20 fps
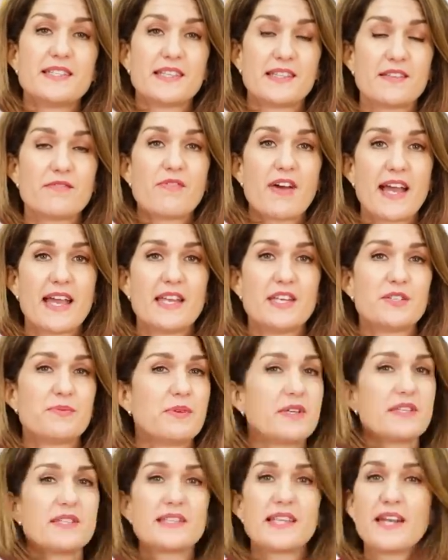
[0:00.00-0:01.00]
in the range,
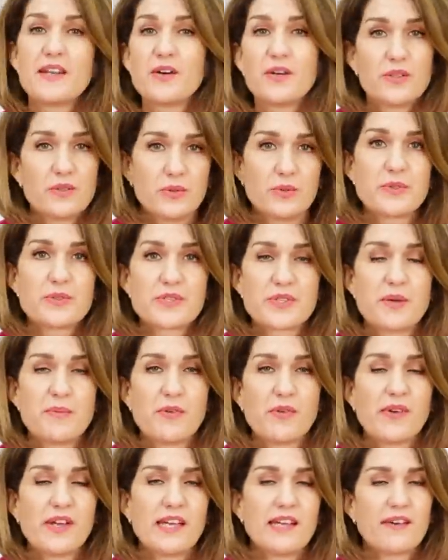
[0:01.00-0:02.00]
because they're not all
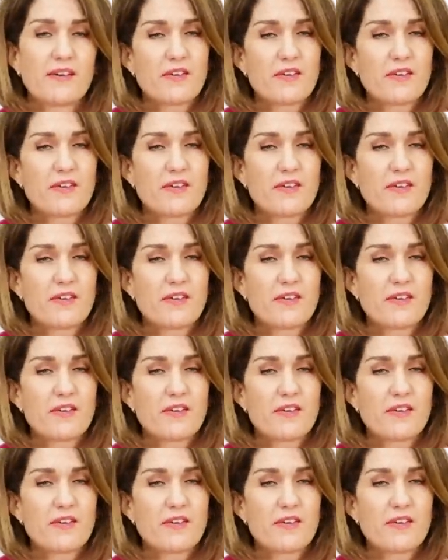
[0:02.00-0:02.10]
summery.